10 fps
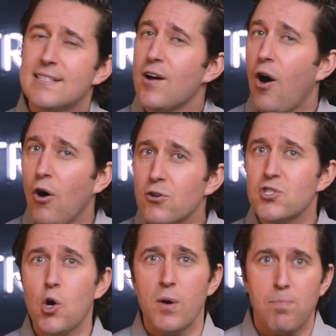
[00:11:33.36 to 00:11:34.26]
It's
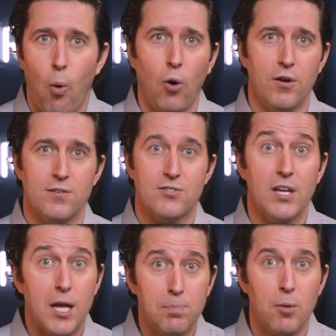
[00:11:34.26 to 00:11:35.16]
also important
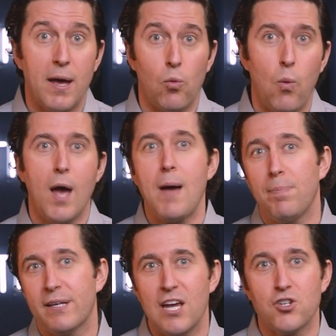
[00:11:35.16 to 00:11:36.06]
to implement web
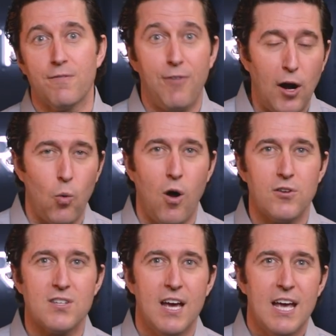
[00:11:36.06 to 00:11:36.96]
application
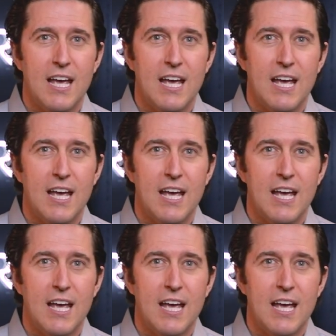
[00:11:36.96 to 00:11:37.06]
firewalls